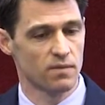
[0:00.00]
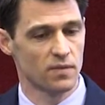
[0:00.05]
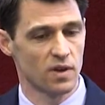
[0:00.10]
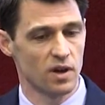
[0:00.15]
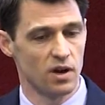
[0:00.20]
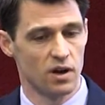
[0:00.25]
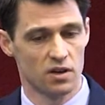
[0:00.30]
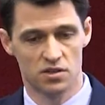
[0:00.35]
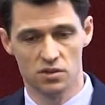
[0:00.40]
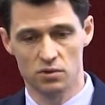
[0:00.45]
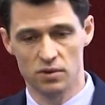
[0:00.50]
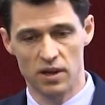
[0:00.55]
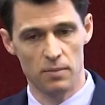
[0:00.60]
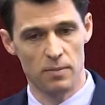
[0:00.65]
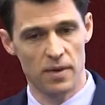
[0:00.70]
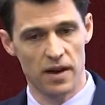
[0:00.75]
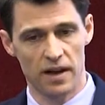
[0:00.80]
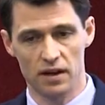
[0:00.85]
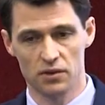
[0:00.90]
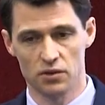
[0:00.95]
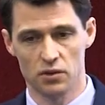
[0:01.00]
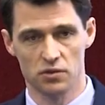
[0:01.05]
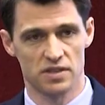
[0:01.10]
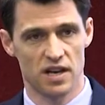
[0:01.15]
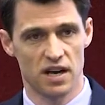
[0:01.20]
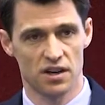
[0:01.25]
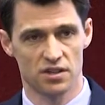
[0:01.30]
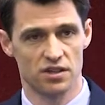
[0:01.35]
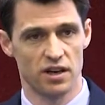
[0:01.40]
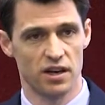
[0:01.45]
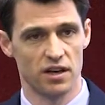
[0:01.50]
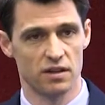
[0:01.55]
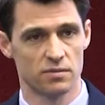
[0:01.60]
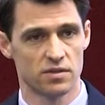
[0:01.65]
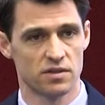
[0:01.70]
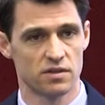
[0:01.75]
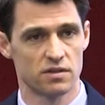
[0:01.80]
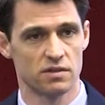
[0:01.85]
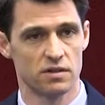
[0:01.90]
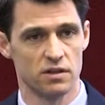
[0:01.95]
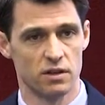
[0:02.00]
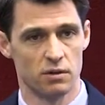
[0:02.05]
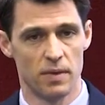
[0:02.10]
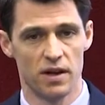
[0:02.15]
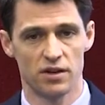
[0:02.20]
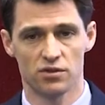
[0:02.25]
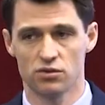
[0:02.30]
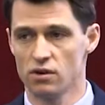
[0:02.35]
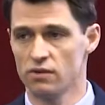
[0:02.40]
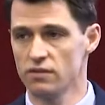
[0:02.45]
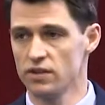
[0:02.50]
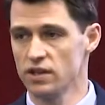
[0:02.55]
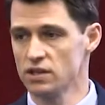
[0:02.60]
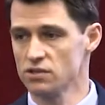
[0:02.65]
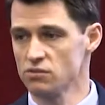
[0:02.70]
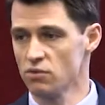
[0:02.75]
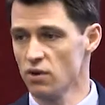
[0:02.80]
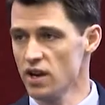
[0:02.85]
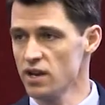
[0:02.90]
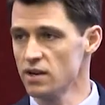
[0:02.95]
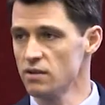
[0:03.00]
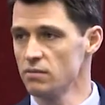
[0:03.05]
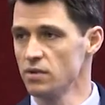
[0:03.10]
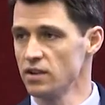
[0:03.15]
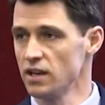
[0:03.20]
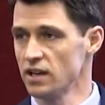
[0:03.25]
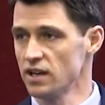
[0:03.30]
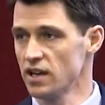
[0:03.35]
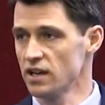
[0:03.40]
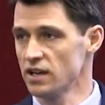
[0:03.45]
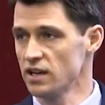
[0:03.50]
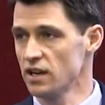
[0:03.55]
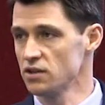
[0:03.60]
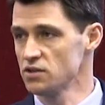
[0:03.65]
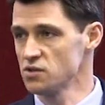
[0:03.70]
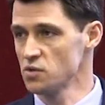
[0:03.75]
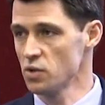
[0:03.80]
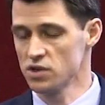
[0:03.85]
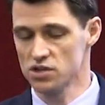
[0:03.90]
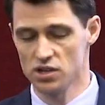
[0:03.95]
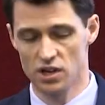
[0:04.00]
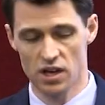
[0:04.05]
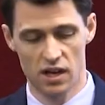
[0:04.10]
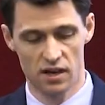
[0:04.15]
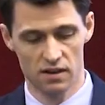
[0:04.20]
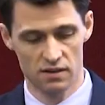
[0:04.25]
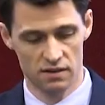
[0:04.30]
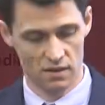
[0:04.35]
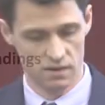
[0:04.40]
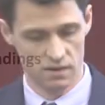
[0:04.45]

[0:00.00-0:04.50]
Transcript: Also, get back out those action items. Make sure everything is right, but then kick it out as quick as you can.